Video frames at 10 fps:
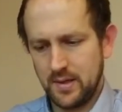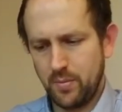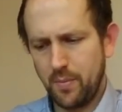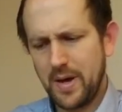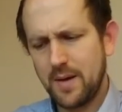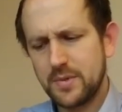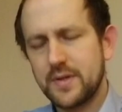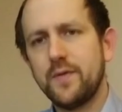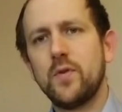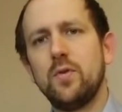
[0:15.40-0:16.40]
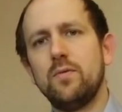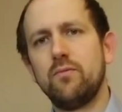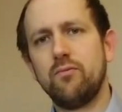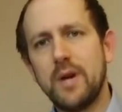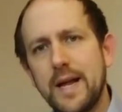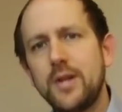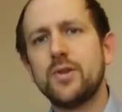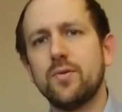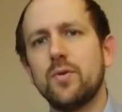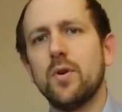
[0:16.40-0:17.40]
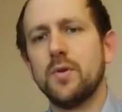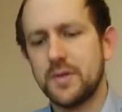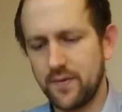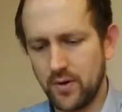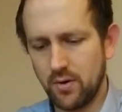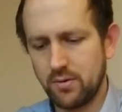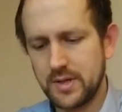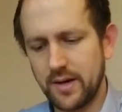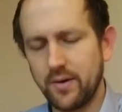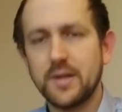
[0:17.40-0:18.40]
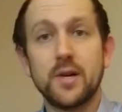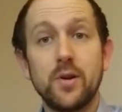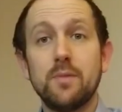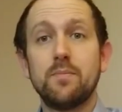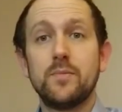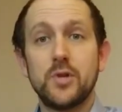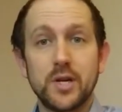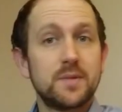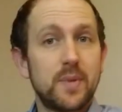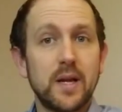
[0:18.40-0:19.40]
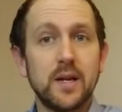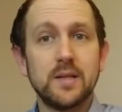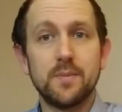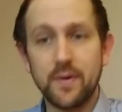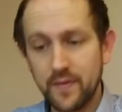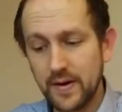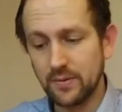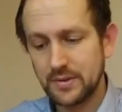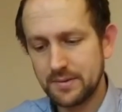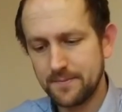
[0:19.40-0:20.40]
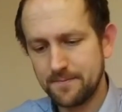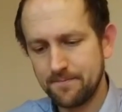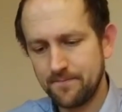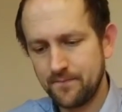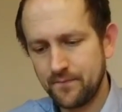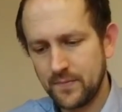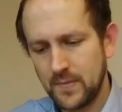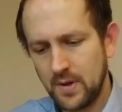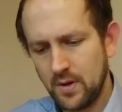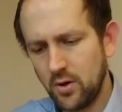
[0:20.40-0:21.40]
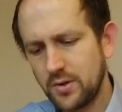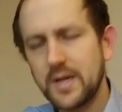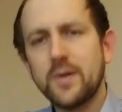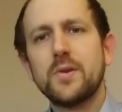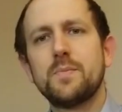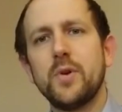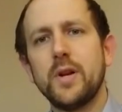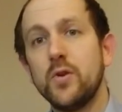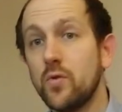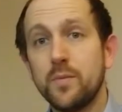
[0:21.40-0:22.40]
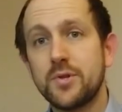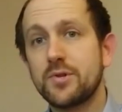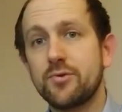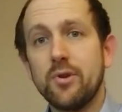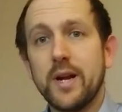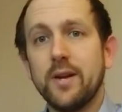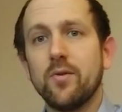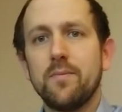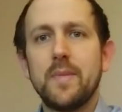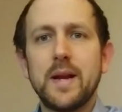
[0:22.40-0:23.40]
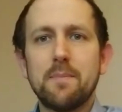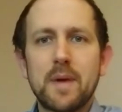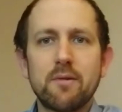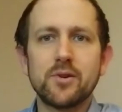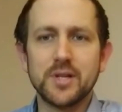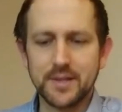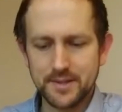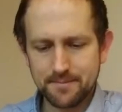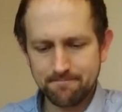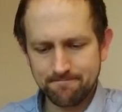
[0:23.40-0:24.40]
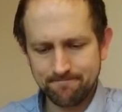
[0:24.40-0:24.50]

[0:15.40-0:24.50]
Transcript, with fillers: But perhaps the full relational cost of the lockdown is only just beginning to be felt. Lockdown has put enormous strain on many marriages,